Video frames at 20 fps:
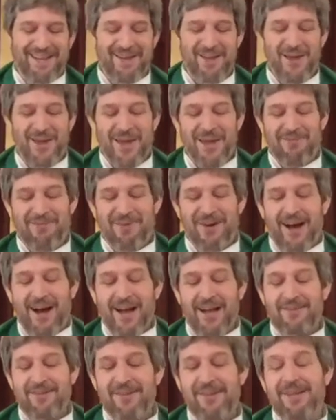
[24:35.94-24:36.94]
if
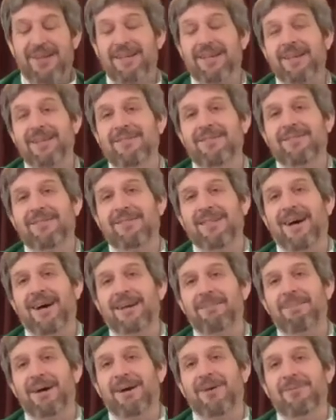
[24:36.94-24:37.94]
Isaac is thought
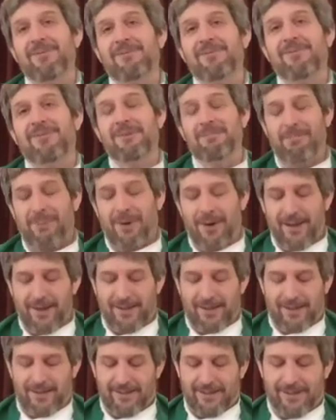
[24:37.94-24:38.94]
about
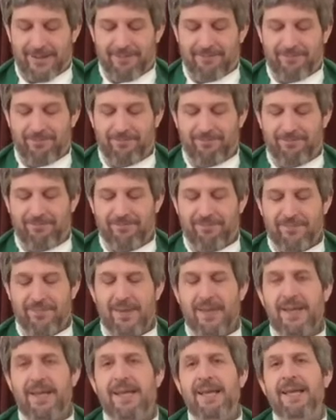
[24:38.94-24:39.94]
symbolically,
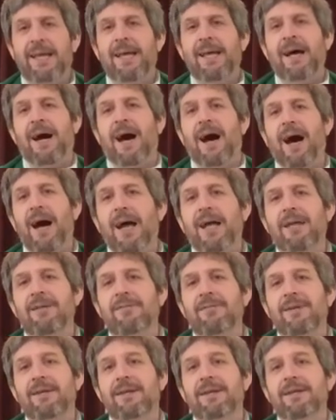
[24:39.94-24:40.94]

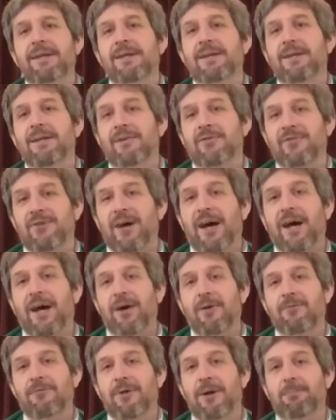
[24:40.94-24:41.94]
Isaac in a
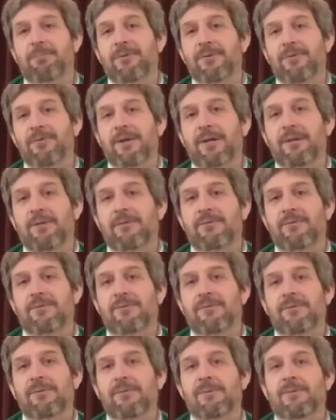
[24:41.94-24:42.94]
child
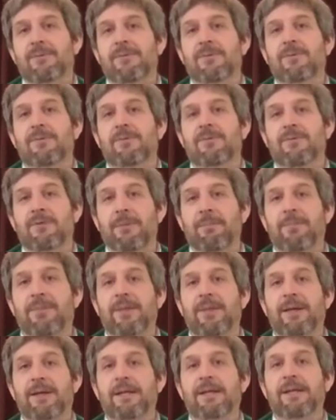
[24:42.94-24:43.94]
represents
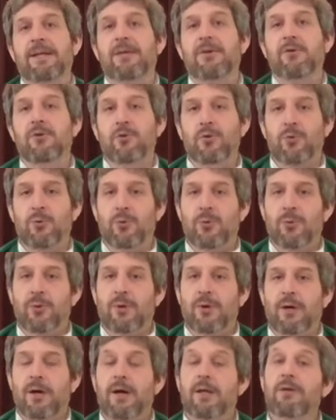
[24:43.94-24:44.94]
something new,
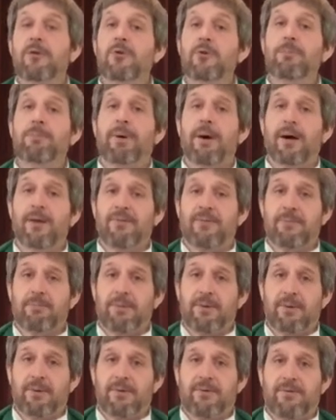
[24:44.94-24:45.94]
a new
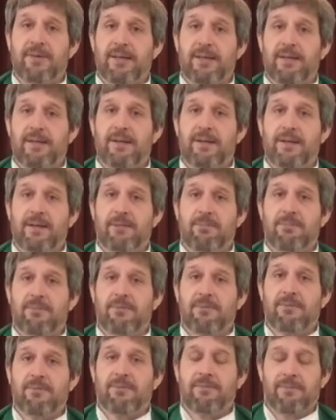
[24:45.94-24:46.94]
possibility that comes.